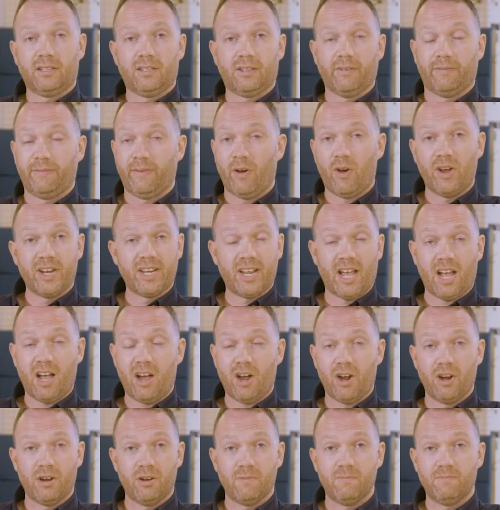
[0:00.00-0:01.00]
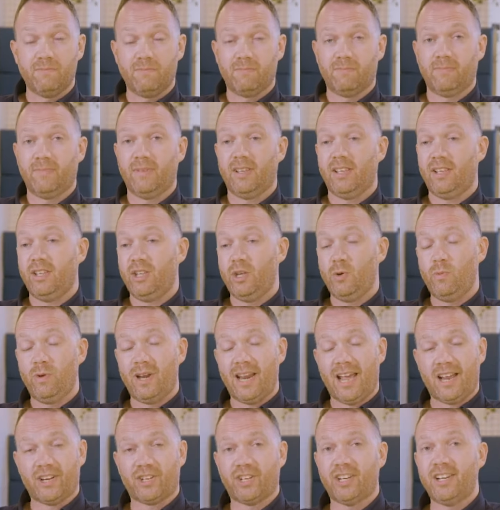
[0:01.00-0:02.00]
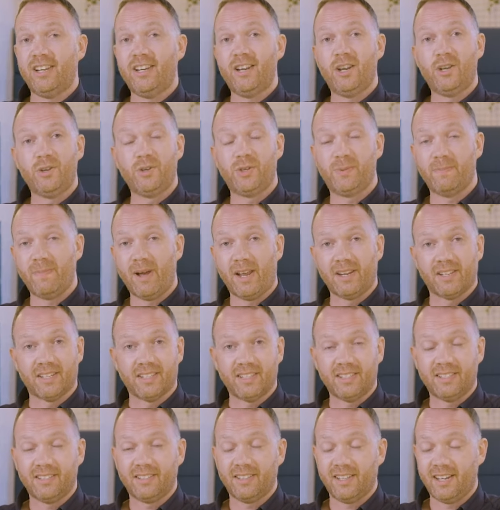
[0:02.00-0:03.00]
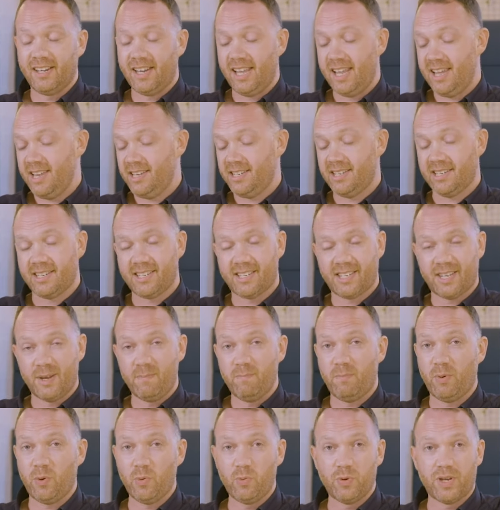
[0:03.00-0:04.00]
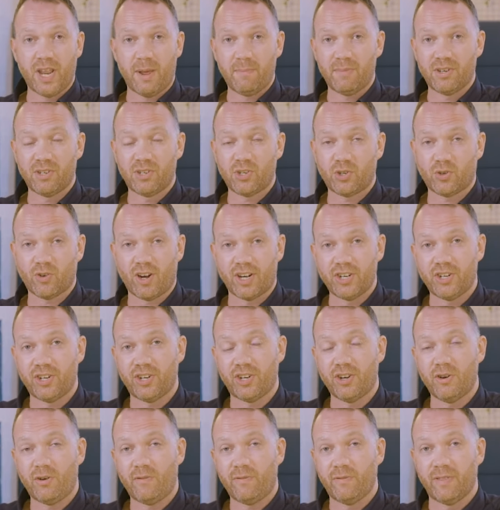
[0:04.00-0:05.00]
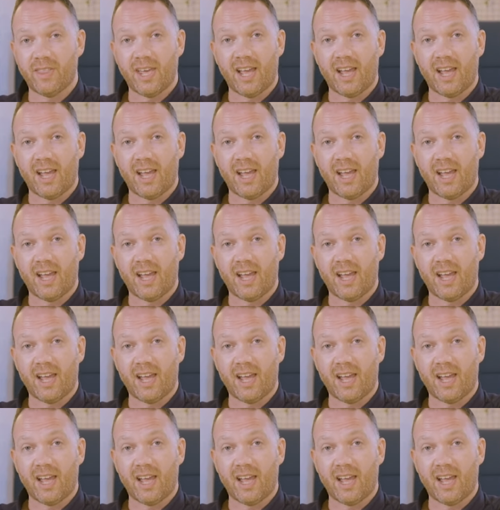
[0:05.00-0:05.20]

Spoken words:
to find a home, you will actually lose money. And here's a simple demonstration of